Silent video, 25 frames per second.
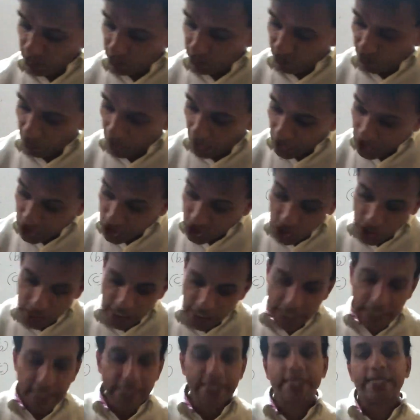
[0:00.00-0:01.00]
function
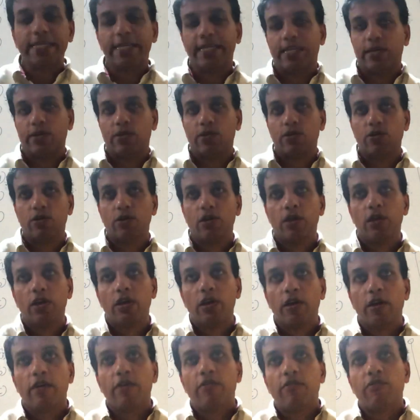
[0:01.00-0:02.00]
is 0.
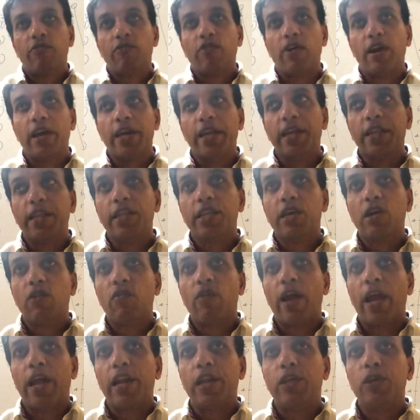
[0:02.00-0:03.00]
Find the
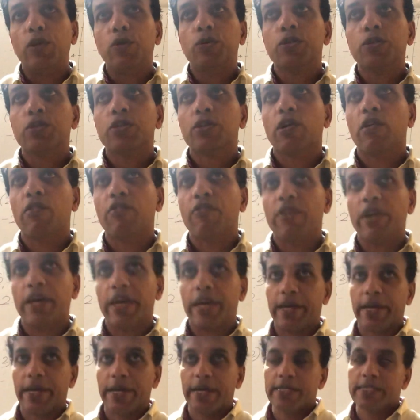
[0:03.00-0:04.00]
values of
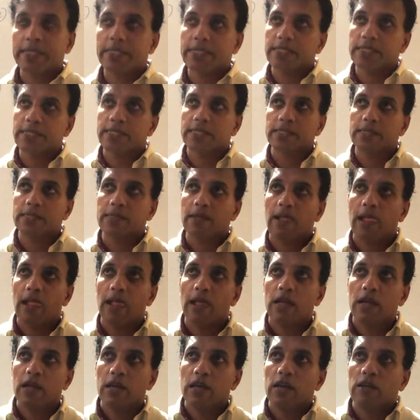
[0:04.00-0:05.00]
x
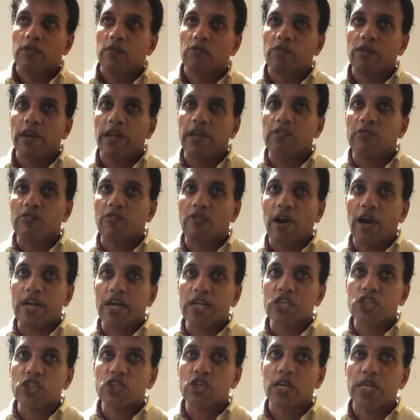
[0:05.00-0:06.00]
when
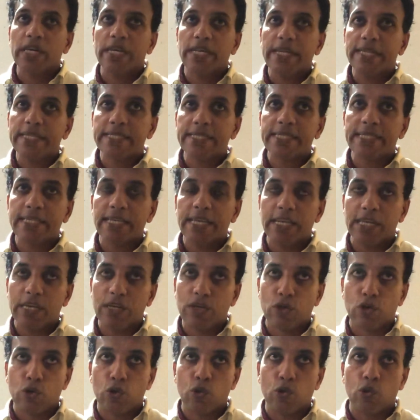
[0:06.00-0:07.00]
function is
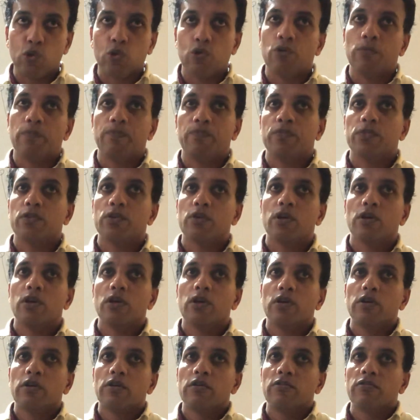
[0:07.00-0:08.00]
0.
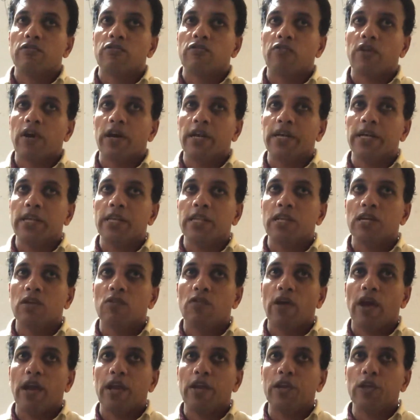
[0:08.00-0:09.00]
Find the
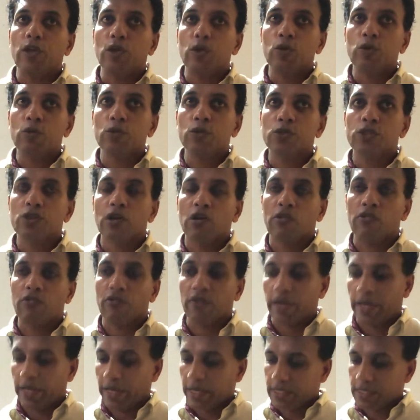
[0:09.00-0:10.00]
values of
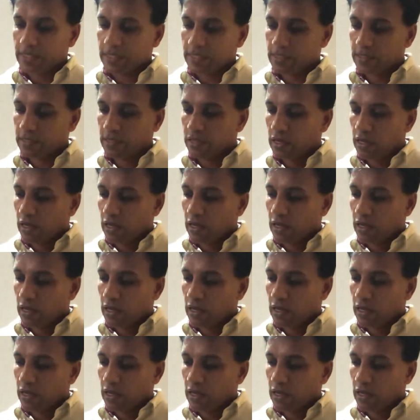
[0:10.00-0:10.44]
x